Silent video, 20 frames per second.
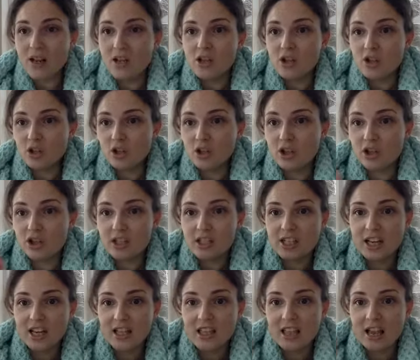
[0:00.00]
So you're going to
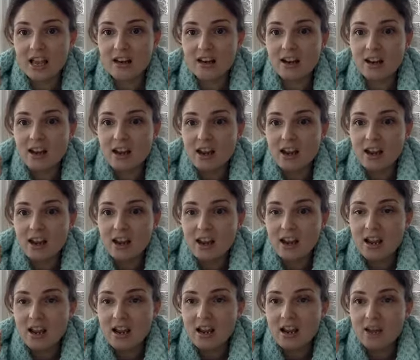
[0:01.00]
take that
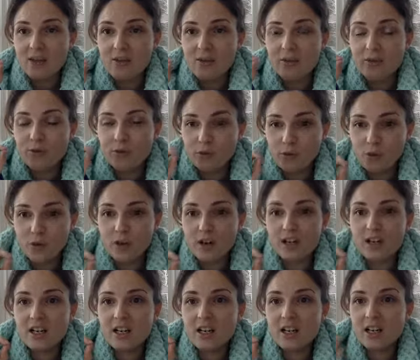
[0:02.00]

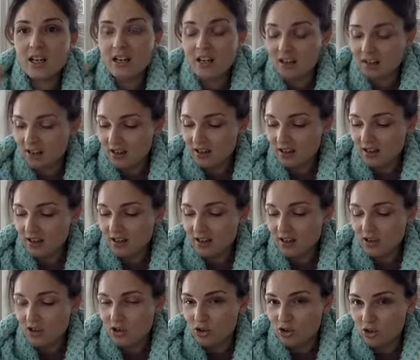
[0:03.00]

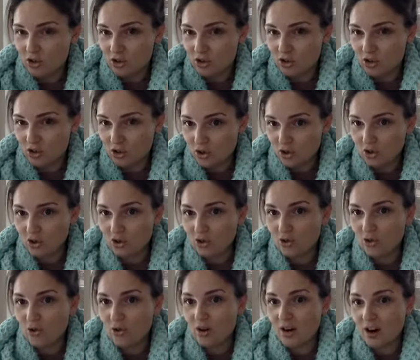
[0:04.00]

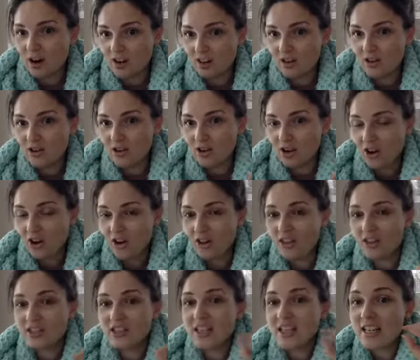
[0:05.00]

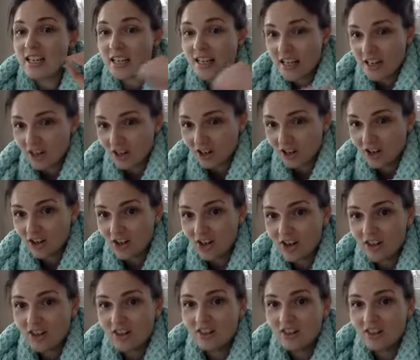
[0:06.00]
$4,200 a year